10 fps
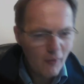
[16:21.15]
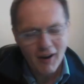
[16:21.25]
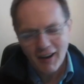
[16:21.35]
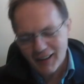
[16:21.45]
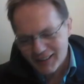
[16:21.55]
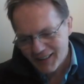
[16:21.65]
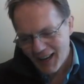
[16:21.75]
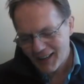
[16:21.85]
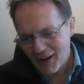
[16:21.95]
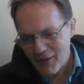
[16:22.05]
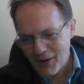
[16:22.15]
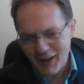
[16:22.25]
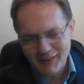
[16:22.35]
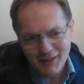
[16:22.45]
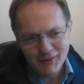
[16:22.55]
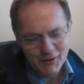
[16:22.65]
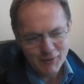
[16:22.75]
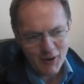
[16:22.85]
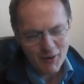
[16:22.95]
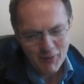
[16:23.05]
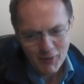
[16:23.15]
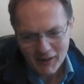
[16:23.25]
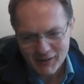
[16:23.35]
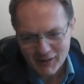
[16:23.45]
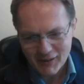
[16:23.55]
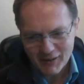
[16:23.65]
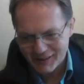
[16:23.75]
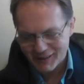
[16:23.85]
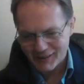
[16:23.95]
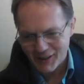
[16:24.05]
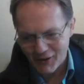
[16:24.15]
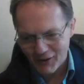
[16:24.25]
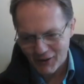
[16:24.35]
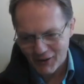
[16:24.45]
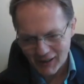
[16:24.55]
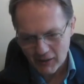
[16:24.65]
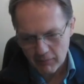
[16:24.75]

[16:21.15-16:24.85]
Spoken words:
Well, exactly. I mean, it's this kind of poetic justice going on here.